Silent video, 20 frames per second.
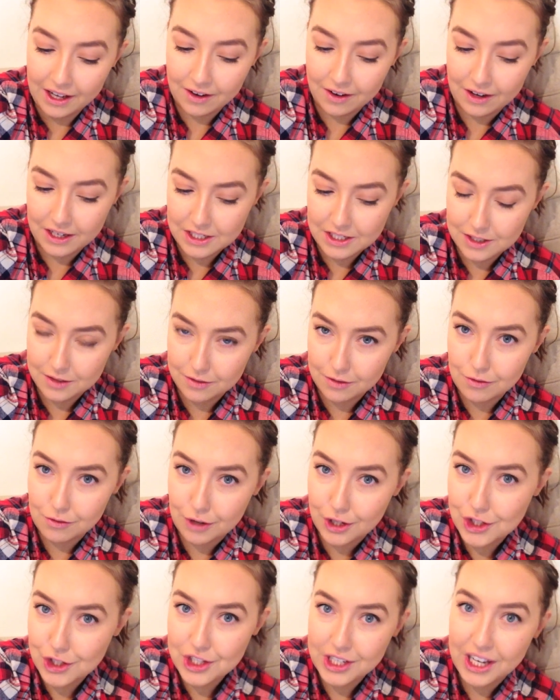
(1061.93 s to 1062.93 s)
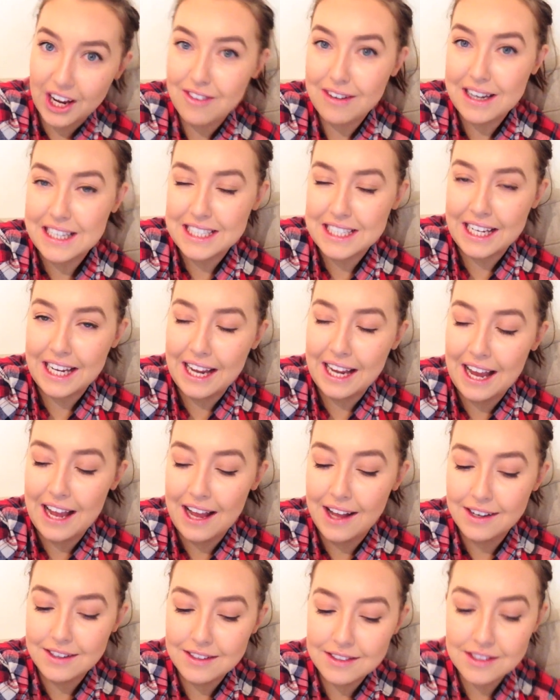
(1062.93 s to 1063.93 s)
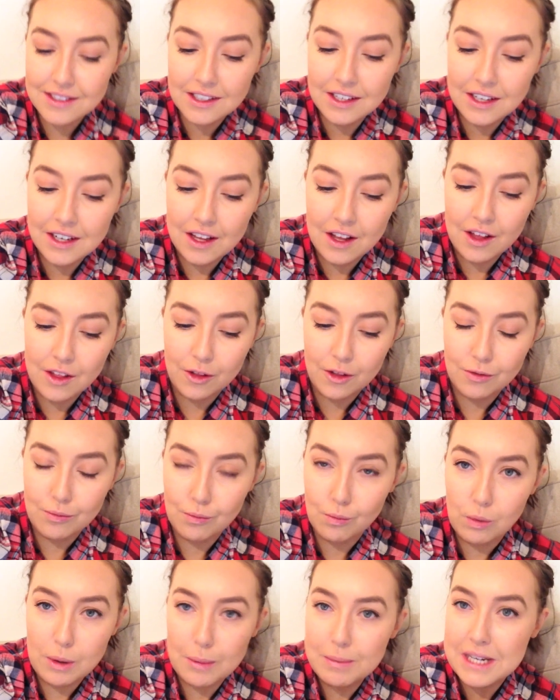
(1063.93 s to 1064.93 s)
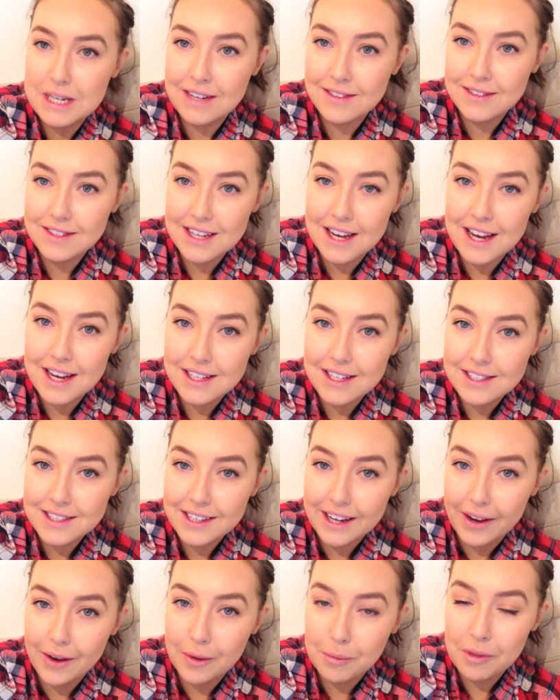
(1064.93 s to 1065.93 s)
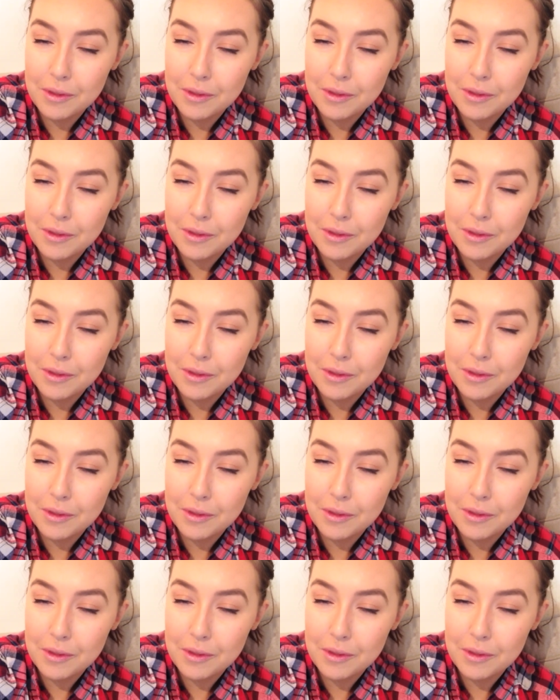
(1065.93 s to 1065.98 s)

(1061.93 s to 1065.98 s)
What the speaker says: kind of rushed to get ready and whip downstairs to get on